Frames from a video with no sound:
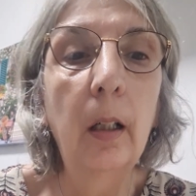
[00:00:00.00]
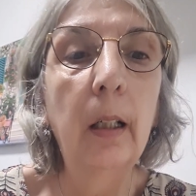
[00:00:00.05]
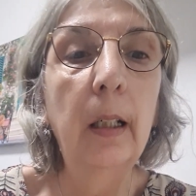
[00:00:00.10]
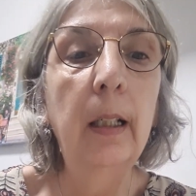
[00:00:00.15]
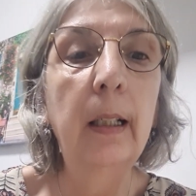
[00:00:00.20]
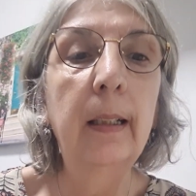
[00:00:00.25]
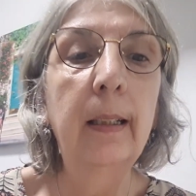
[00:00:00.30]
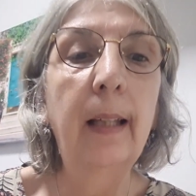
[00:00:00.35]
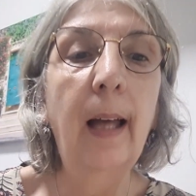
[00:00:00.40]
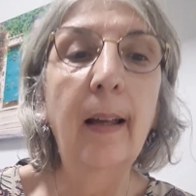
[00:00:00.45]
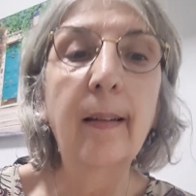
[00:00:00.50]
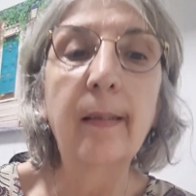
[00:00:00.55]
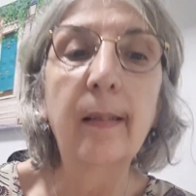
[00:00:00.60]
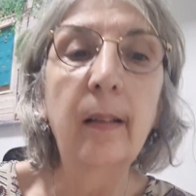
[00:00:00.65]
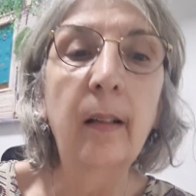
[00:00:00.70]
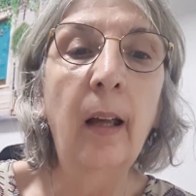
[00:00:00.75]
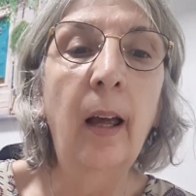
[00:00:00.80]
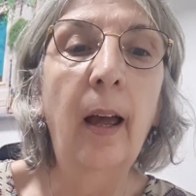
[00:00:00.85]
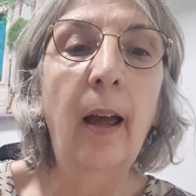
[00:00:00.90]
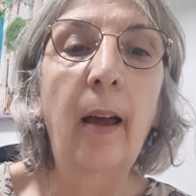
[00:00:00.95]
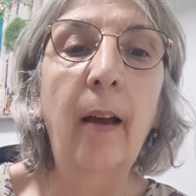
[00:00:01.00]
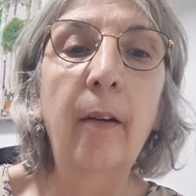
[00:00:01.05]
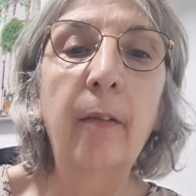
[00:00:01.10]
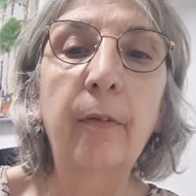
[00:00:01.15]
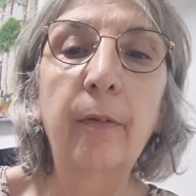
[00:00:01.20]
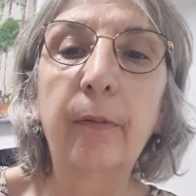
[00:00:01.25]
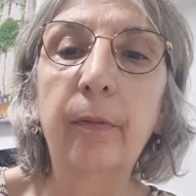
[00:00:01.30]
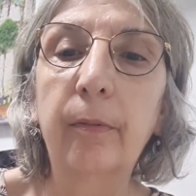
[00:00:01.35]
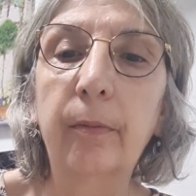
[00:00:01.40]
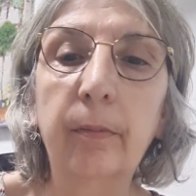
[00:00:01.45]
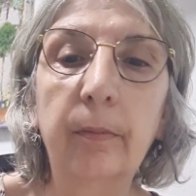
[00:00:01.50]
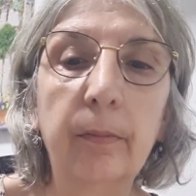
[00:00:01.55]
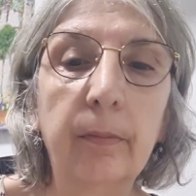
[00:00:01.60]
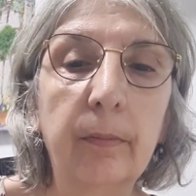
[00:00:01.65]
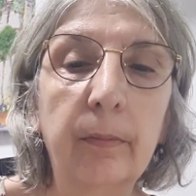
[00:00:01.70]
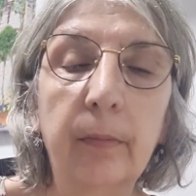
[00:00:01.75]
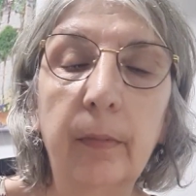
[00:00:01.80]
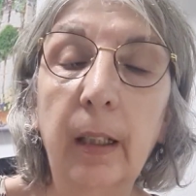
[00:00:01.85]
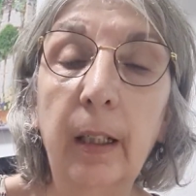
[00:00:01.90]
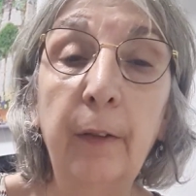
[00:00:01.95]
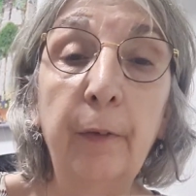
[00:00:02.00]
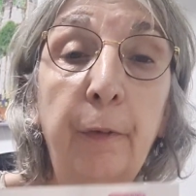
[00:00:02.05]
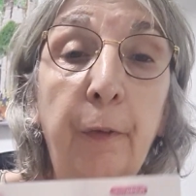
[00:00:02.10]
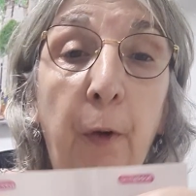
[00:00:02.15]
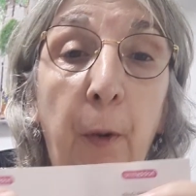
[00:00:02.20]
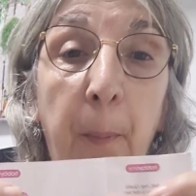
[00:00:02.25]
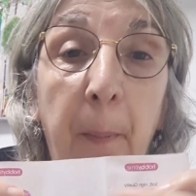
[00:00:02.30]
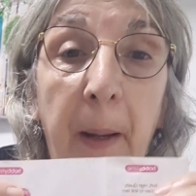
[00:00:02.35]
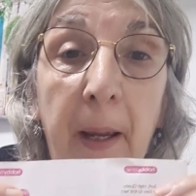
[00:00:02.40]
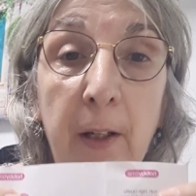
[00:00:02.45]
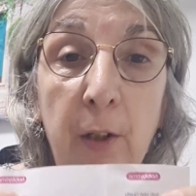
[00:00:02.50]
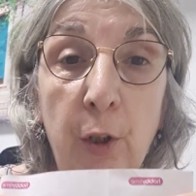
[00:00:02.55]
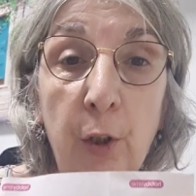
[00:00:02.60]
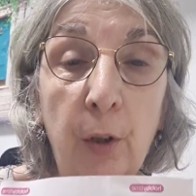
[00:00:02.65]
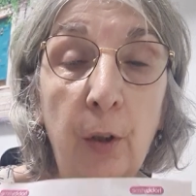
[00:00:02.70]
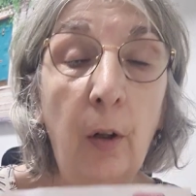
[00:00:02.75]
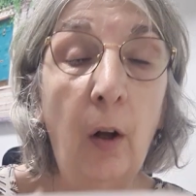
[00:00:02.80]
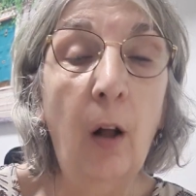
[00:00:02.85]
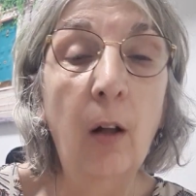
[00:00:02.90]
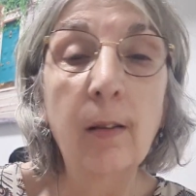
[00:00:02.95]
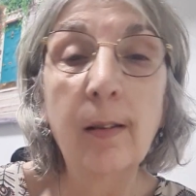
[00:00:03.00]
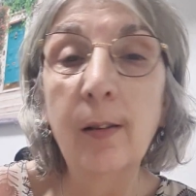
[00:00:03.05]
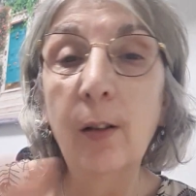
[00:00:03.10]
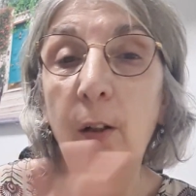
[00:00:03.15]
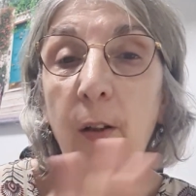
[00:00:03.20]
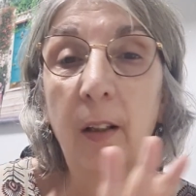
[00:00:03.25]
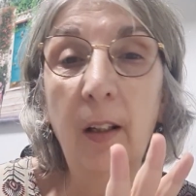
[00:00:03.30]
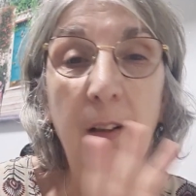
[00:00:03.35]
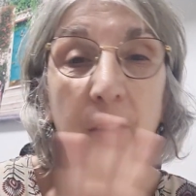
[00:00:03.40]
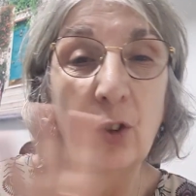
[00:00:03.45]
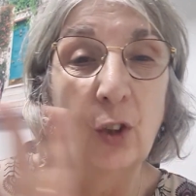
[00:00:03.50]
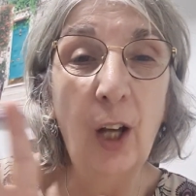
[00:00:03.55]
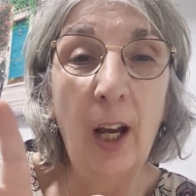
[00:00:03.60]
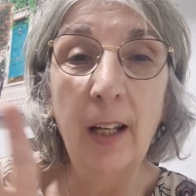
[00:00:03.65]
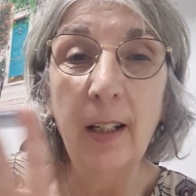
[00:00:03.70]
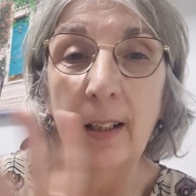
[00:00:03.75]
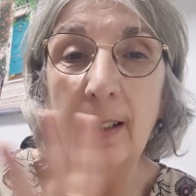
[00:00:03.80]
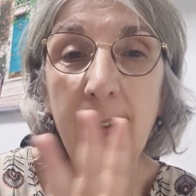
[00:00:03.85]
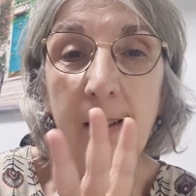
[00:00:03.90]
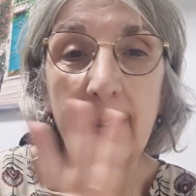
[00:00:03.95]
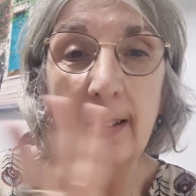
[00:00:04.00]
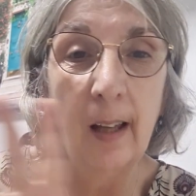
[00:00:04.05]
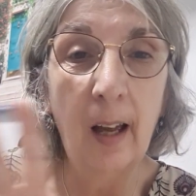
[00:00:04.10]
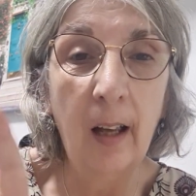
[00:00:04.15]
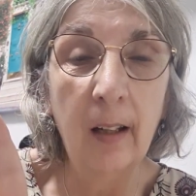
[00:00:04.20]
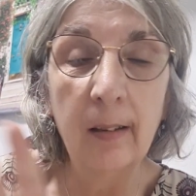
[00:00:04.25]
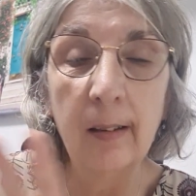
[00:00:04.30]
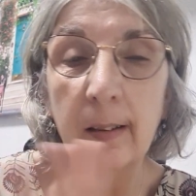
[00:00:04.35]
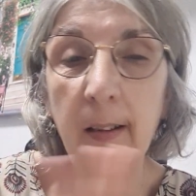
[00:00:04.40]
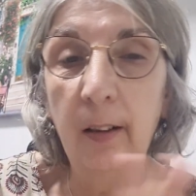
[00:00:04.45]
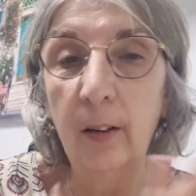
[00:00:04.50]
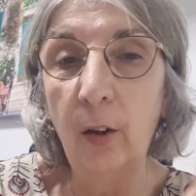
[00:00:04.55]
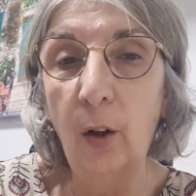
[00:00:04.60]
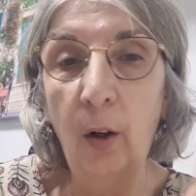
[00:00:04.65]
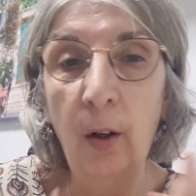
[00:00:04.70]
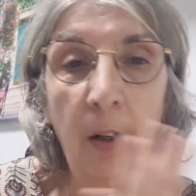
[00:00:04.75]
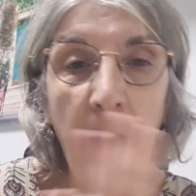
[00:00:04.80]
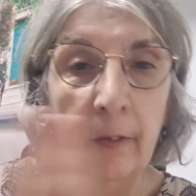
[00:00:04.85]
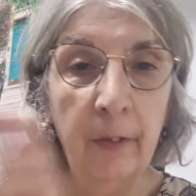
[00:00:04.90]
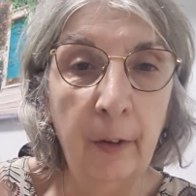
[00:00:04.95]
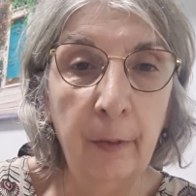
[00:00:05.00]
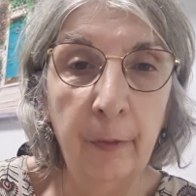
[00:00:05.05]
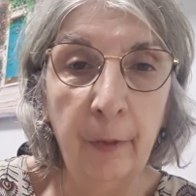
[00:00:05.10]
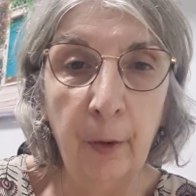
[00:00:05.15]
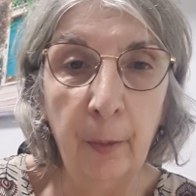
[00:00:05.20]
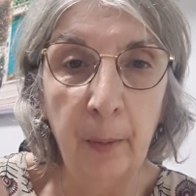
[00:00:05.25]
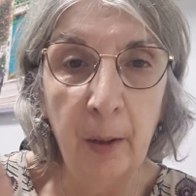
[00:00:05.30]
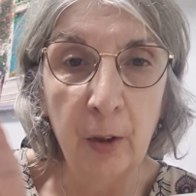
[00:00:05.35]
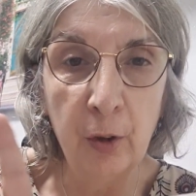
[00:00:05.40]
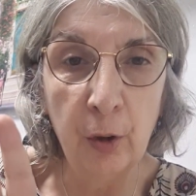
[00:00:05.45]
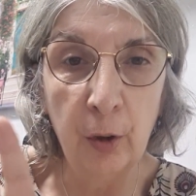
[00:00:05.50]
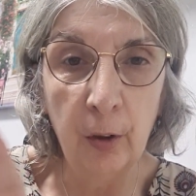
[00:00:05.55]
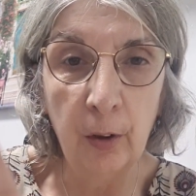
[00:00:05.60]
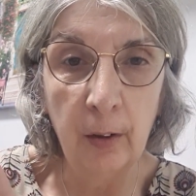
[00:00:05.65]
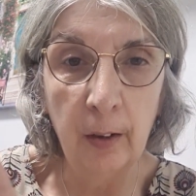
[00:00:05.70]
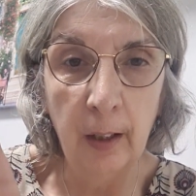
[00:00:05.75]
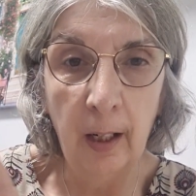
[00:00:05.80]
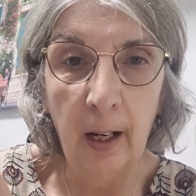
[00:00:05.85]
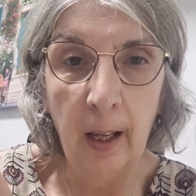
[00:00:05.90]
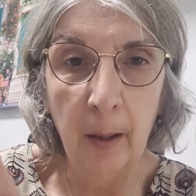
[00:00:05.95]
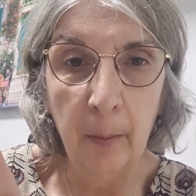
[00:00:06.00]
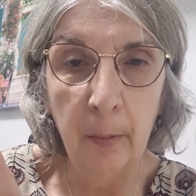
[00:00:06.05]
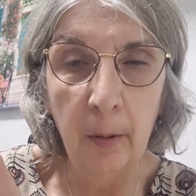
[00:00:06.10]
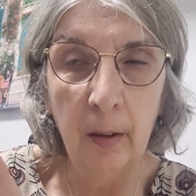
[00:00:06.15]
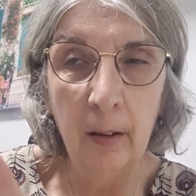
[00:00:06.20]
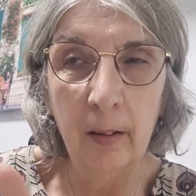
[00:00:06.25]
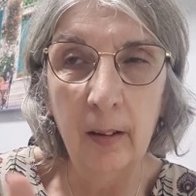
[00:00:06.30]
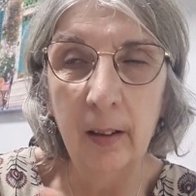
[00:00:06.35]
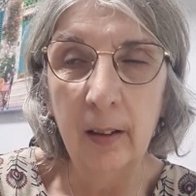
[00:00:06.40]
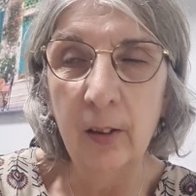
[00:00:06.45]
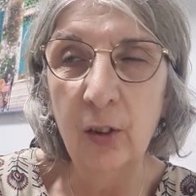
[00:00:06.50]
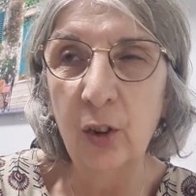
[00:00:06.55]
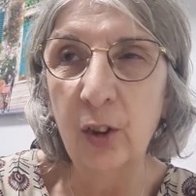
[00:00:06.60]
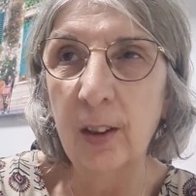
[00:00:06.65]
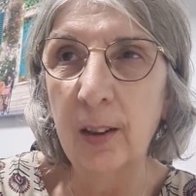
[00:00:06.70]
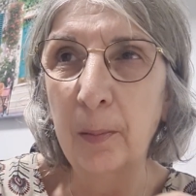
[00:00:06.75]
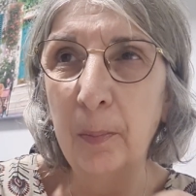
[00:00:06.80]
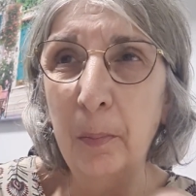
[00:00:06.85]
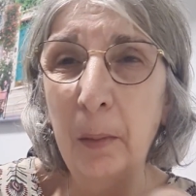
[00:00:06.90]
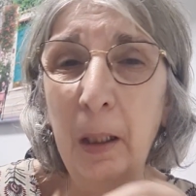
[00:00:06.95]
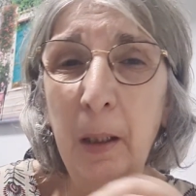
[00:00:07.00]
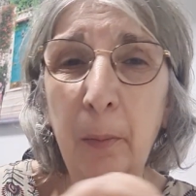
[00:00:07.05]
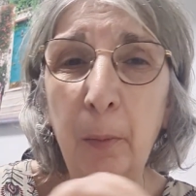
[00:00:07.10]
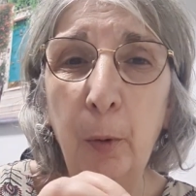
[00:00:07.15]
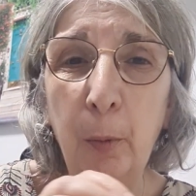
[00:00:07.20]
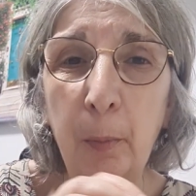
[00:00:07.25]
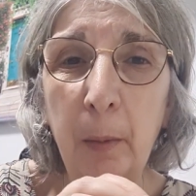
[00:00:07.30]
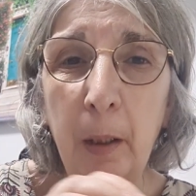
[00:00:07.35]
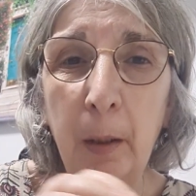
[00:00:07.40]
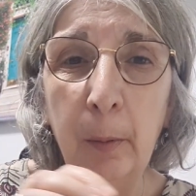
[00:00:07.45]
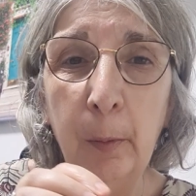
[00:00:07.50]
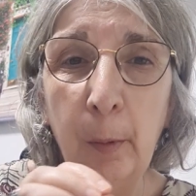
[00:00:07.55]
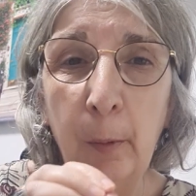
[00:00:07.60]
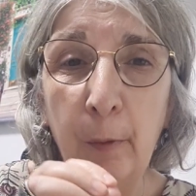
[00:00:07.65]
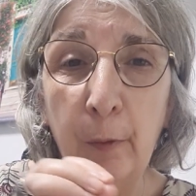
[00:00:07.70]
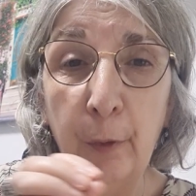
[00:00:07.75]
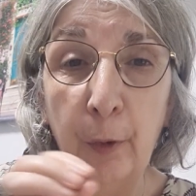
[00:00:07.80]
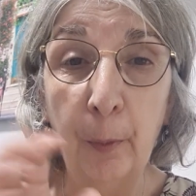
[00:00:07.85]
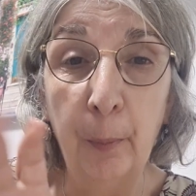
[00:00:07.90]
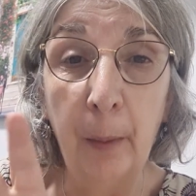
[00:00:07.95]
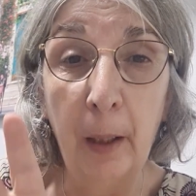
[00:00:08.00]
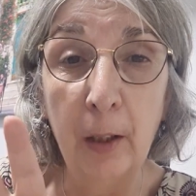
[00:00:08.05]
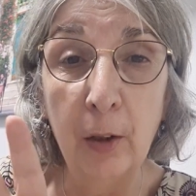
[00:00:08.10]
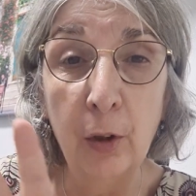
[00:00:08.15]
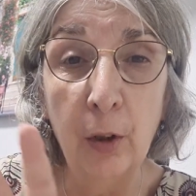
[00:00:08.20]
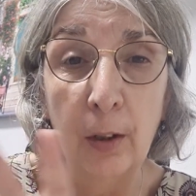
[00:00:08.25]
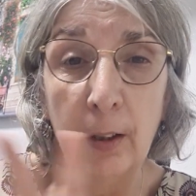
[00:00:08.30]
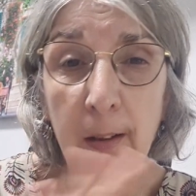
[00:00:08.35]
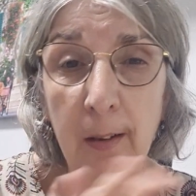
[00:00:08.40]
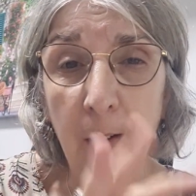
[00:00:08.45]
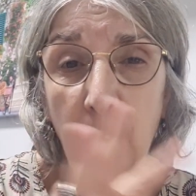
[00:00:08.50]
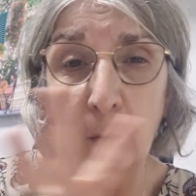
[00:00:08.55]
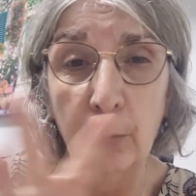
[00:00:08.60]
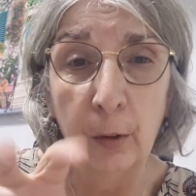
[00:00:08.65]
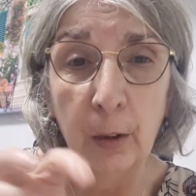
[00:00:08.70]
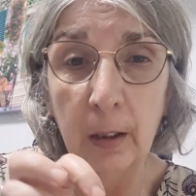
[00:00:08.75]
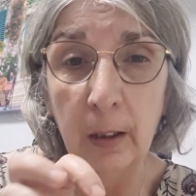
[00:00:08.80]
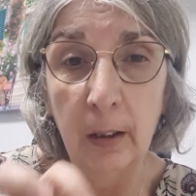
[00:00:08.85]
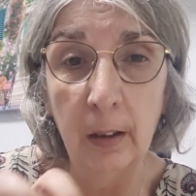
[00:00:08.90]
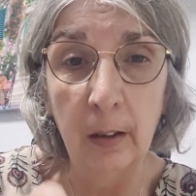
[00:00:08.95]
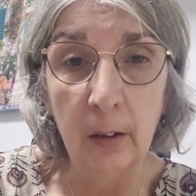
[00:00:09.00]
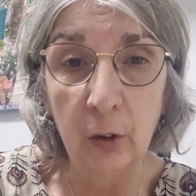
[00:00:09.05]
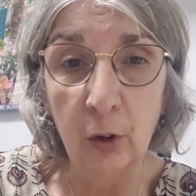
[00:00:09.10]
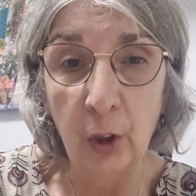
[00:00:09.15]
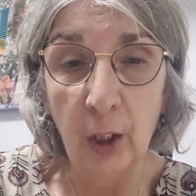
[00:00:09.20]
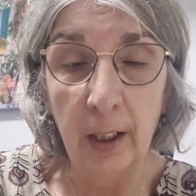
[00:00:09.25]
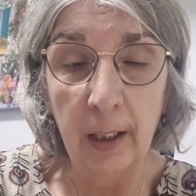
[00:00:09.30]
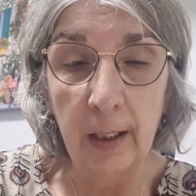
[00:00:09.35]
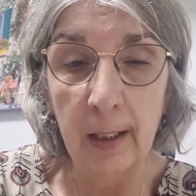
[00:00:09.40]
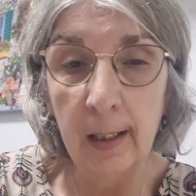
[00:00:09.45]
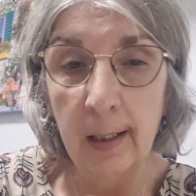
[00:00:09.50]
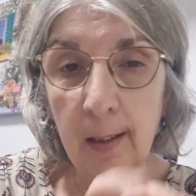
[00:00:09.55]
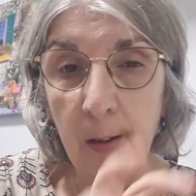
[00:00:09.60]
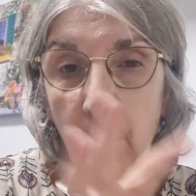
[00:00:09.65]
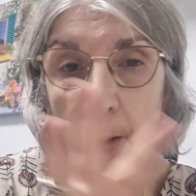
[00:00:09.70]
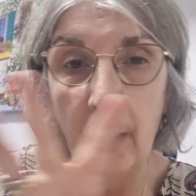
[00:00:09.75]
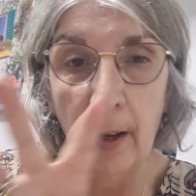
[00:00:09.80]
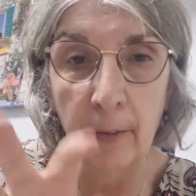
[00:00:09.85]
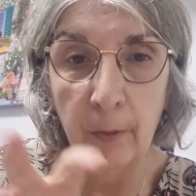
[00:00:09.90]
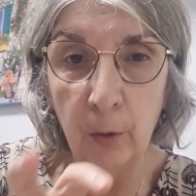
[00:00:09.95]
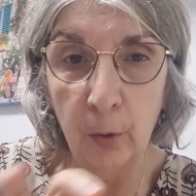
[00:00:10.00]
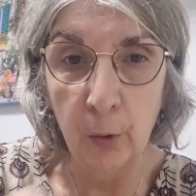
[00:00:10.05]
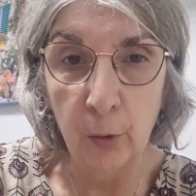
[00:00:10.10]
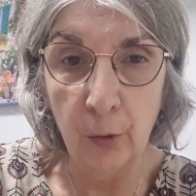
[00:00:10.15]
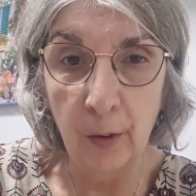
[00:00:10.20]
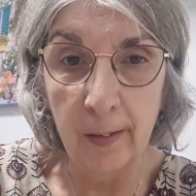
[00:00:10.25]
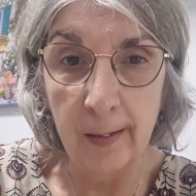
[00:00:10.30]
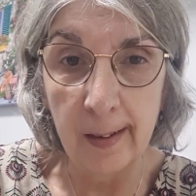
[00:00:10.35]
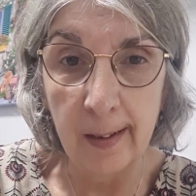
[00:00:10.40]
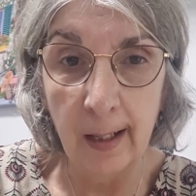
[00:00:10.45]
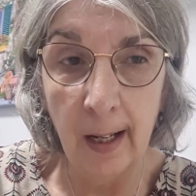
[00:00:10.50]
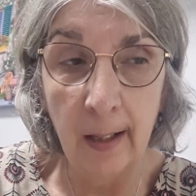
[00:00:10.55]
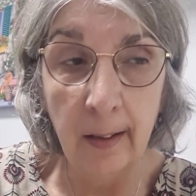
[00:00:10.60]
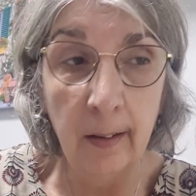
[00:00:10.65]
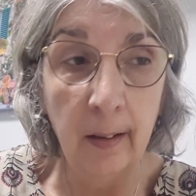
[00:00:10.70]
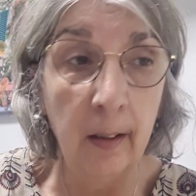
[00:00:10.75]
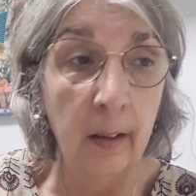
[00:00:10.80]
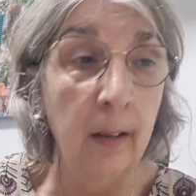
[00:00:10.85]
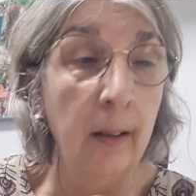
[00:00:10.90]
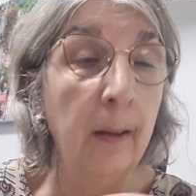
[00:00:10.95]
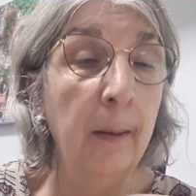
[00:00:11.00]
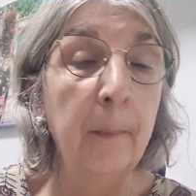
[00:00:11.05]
It doesn't have information. Also, the Chinese yarns, they don't have information on the label. It's just minimum information. It's all written in Chinese, so I have to translate it.